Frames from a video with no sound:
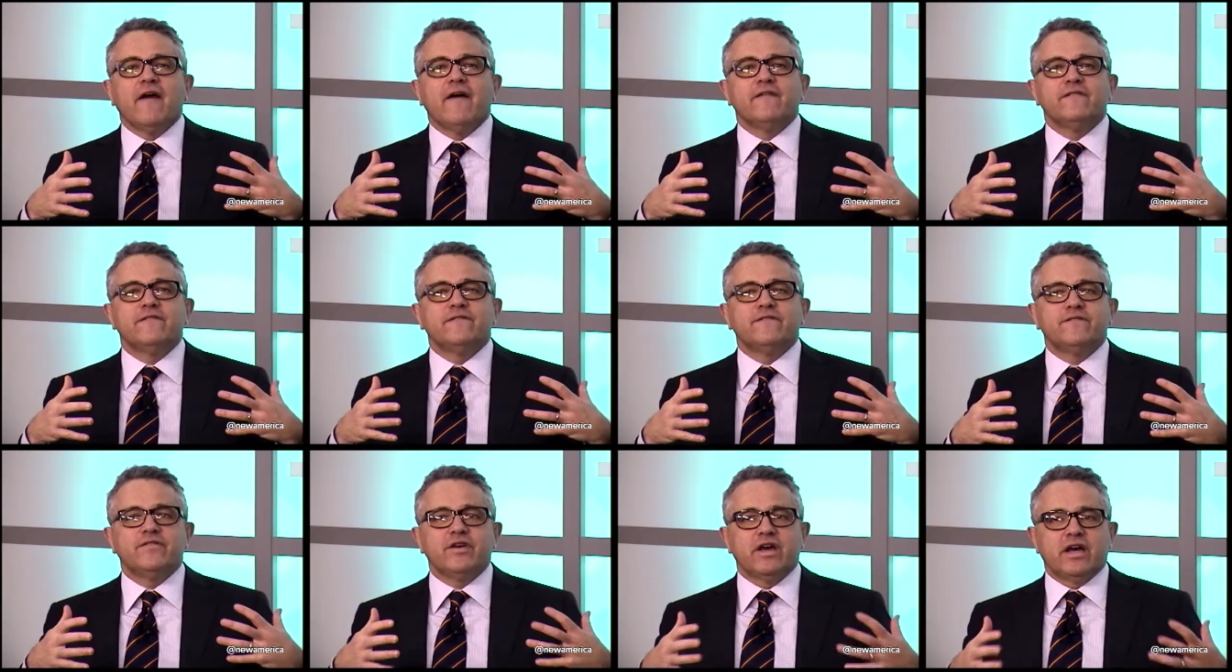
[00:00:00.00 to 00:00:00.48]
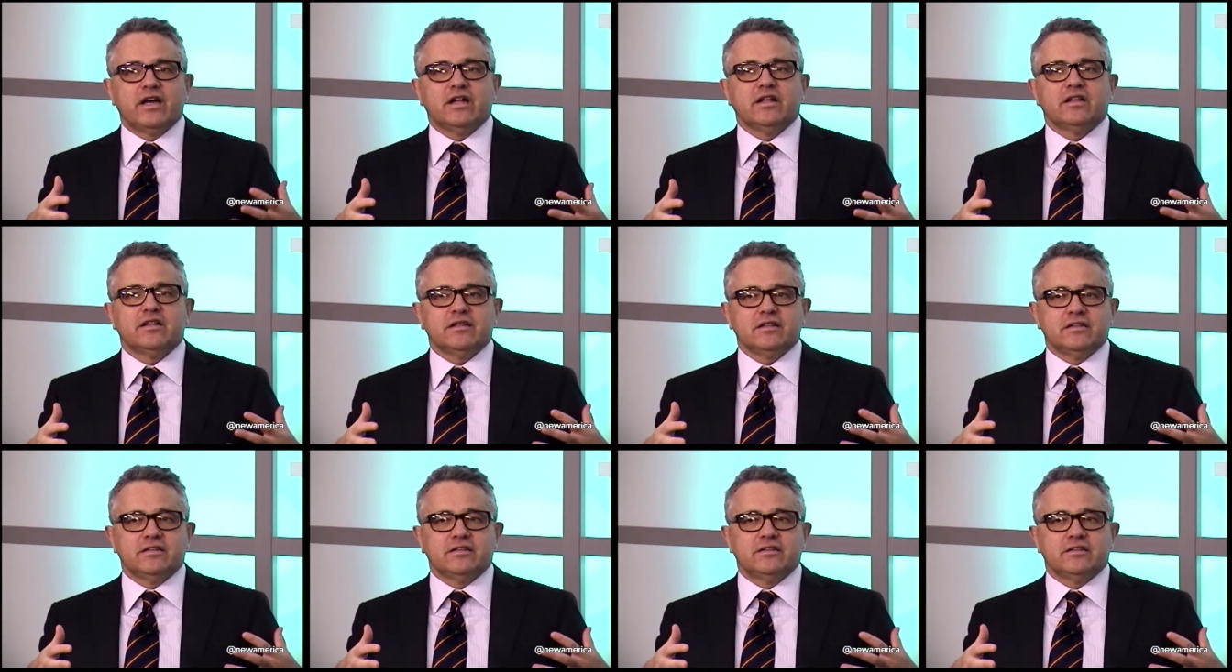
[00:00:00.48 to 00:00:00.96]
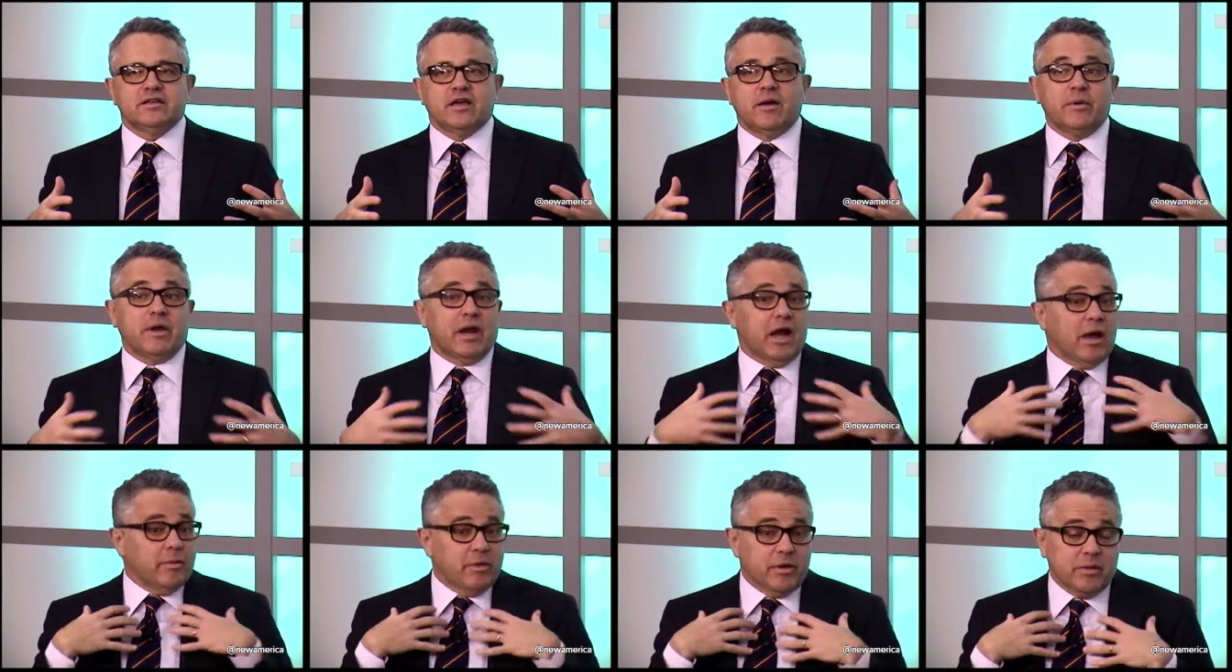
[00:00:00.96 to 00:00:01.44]
felt, I
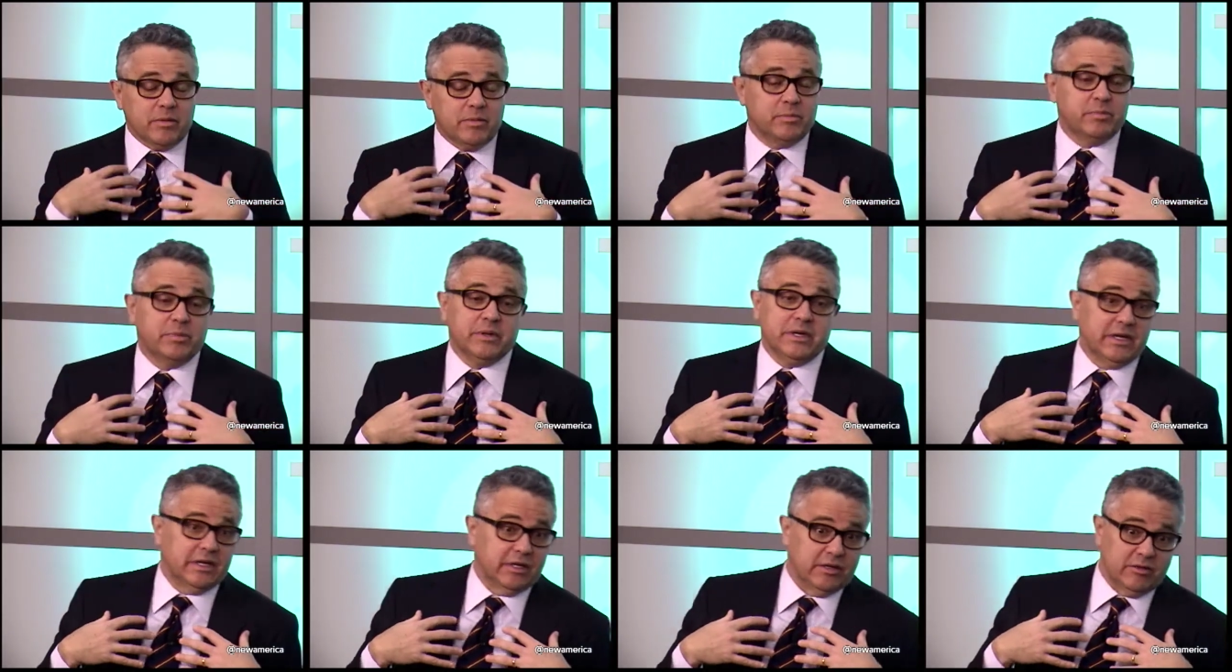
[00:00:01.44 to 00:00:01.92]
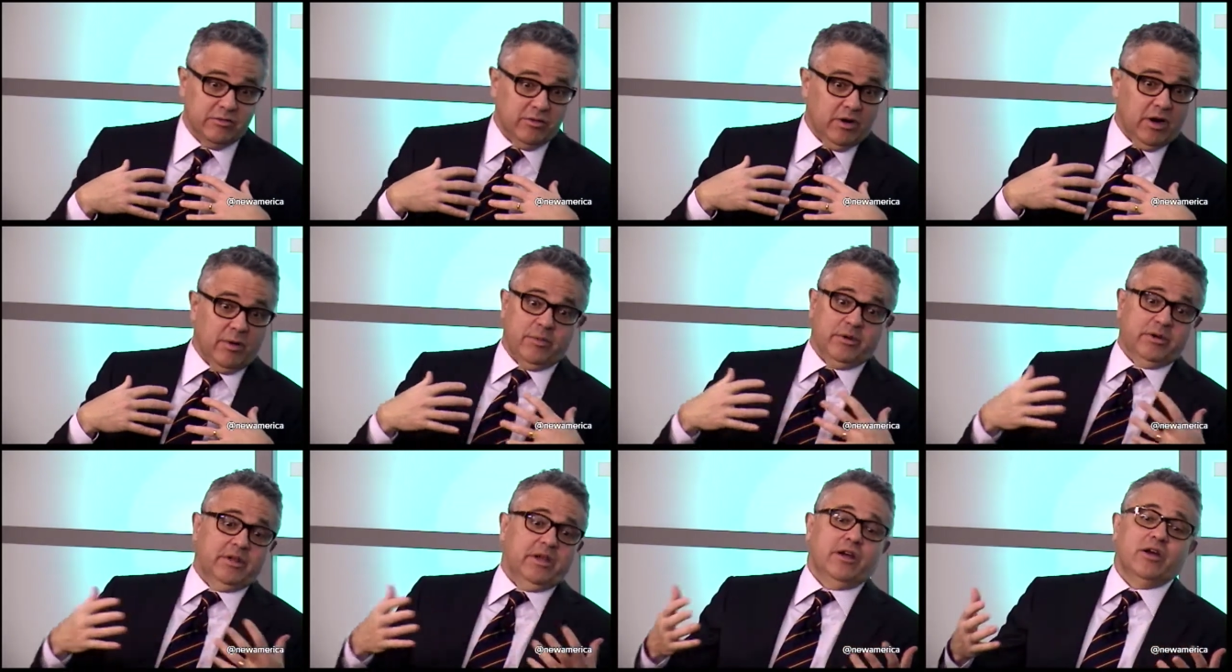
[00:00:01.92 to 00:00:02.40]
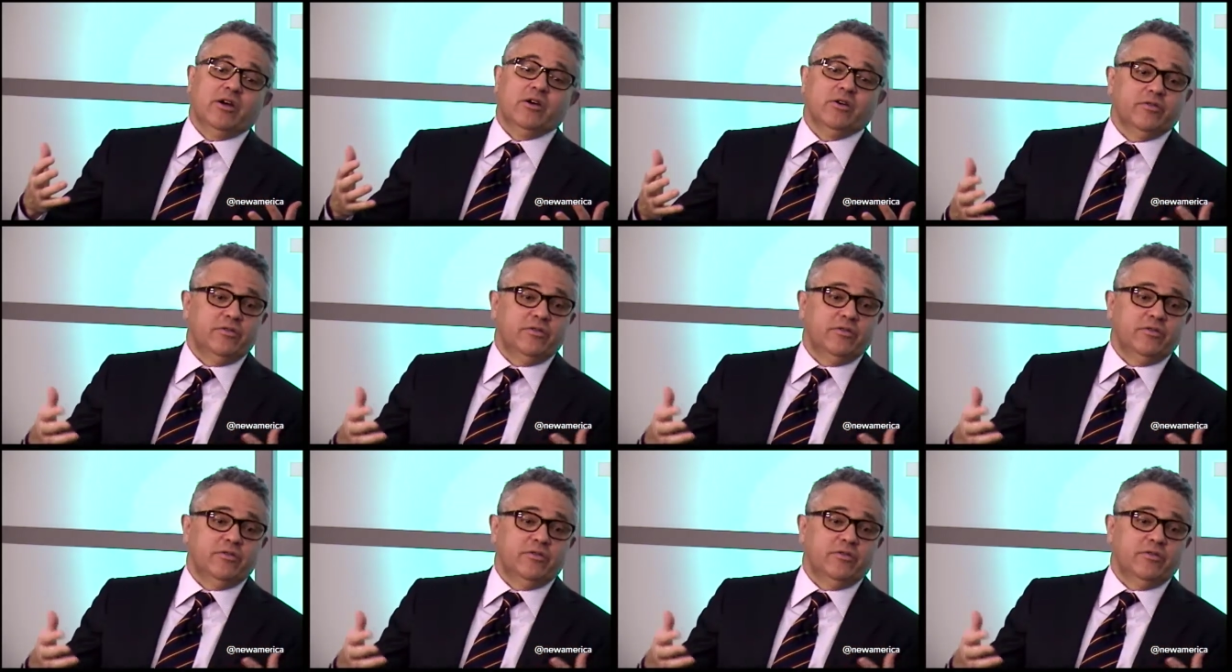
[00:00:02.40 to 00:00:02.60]
mean, I'm a big Robert Caro